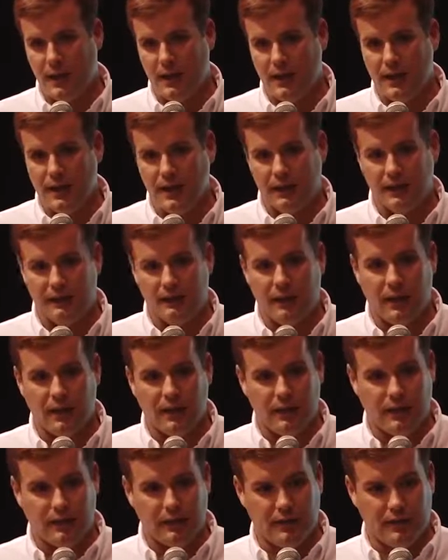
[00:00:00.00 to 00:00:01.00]
and he can
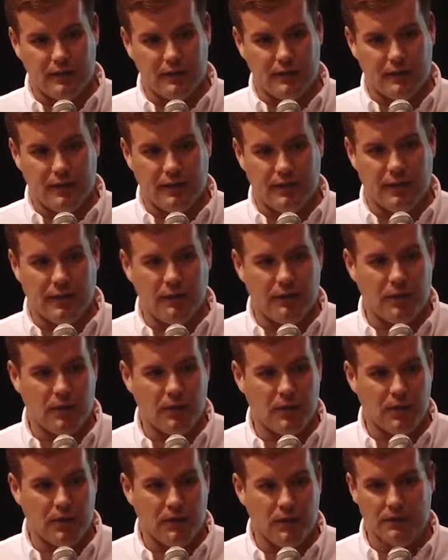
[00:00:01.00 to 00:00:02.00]
tell give you a few
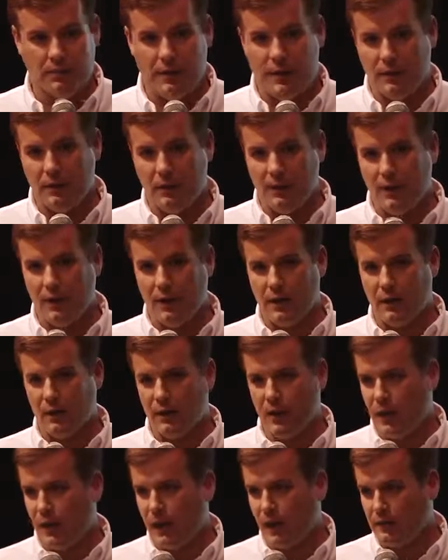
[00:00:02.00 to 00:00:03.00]
words about
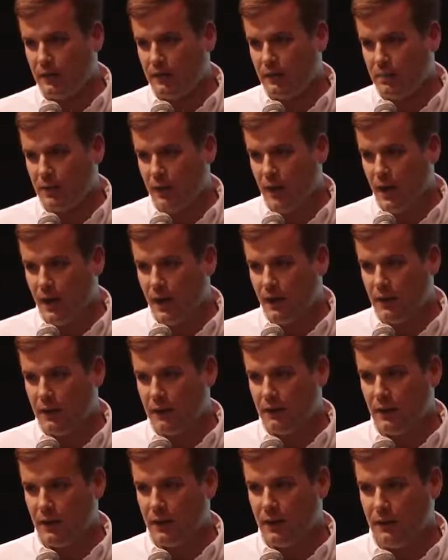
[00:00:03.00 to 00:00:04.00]
our uh,
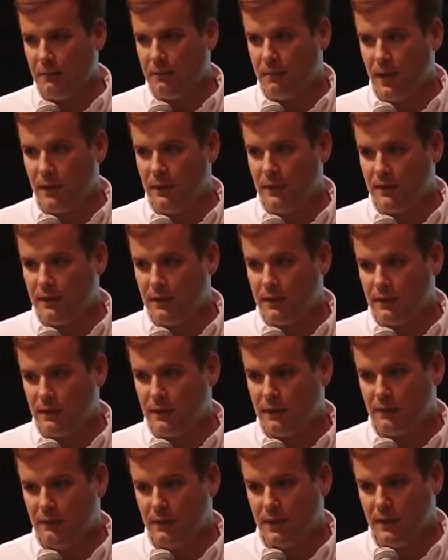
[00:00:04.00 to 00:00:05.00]
supplier uh, based
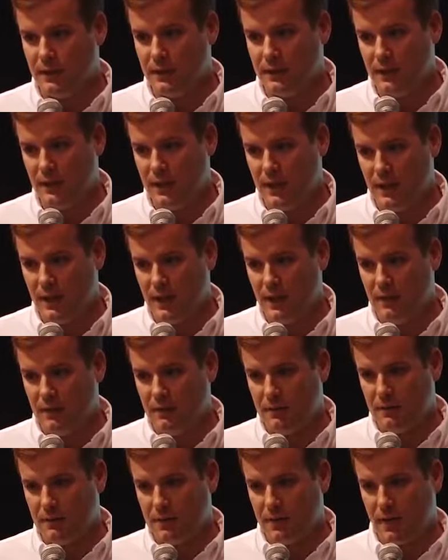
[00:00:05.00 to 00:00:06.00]
in Sweden,
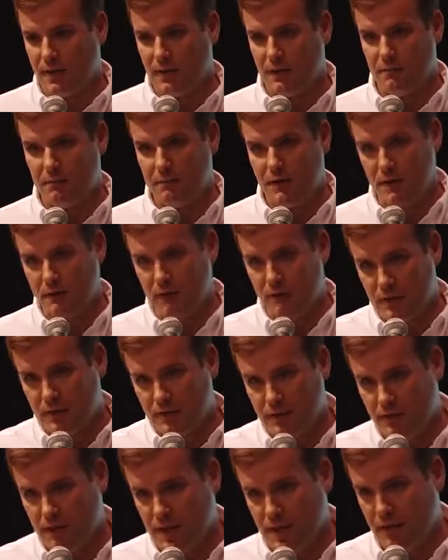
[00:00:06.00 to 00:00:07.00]
and uh, he
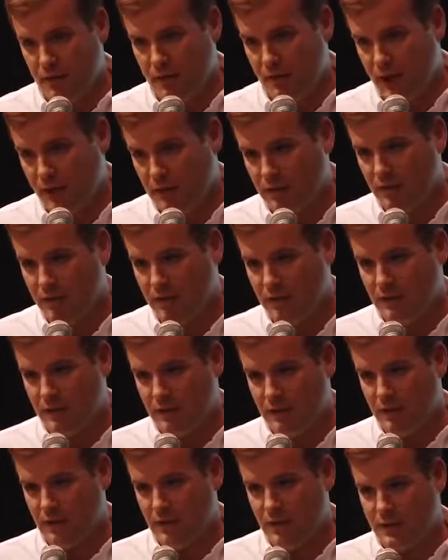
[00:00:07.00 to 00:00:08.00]
runs the manufacturing
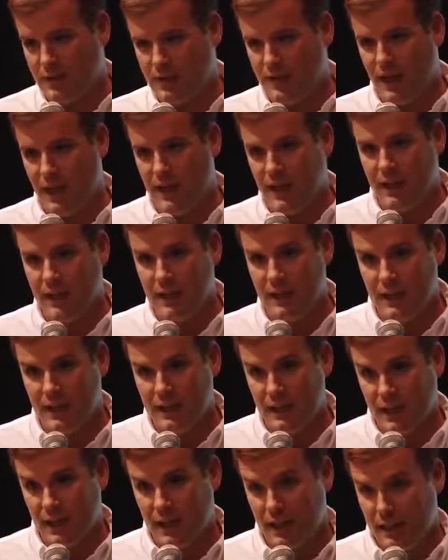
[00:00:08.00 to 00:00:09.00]
facility in China,
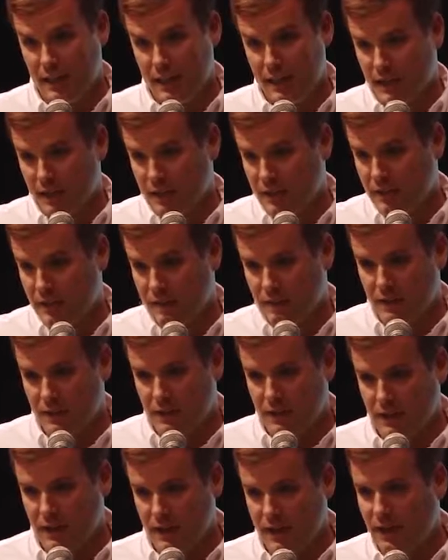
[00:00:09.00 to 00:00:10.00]
and he can
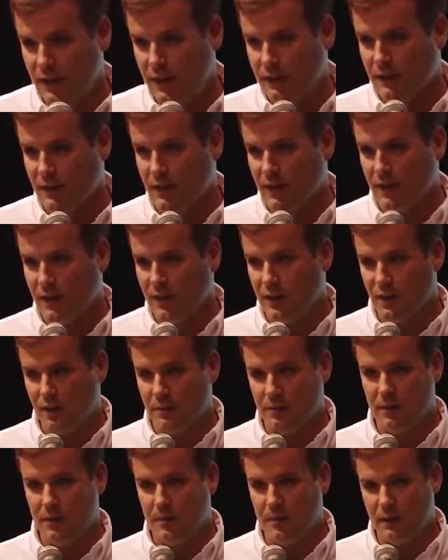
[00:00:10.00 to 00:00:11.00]
he can tell you a
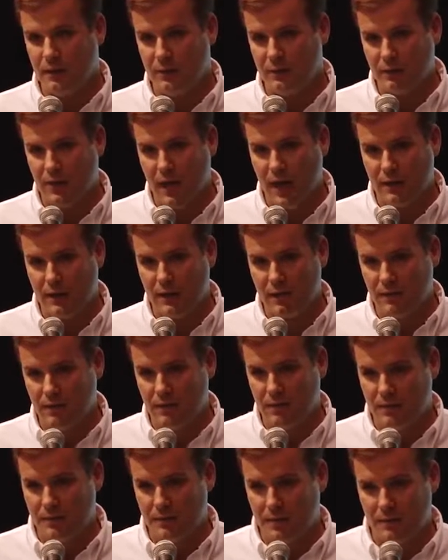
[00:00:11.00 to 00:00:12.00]
little bit about Terraco
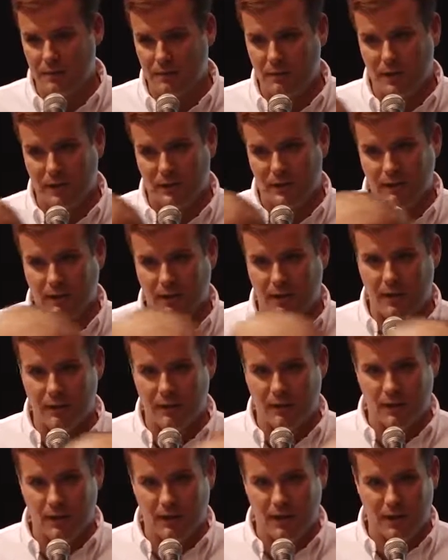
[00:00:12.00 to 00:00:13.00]
Group and what Good uh,
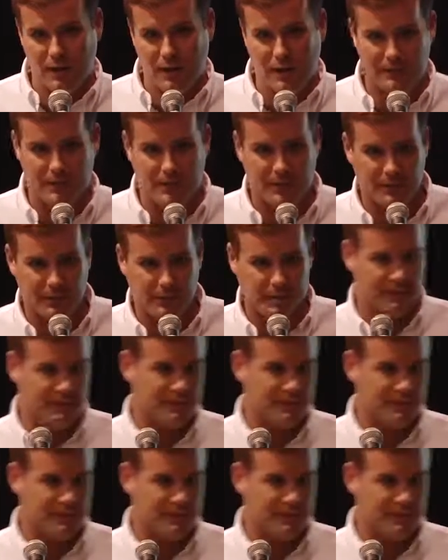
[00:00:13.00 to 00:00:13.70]
stuff. what they're up to.